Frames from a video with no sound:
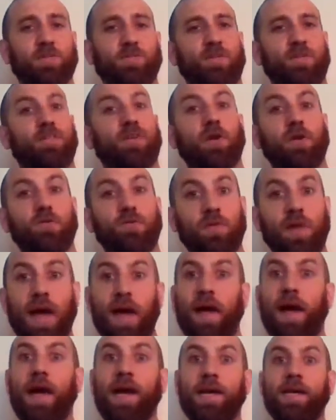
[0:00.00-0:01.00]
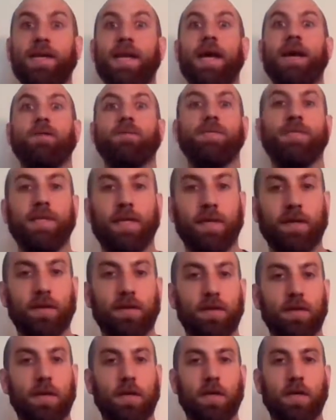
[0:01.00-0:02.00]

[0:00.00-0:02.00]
But if you're going to do that, announce it.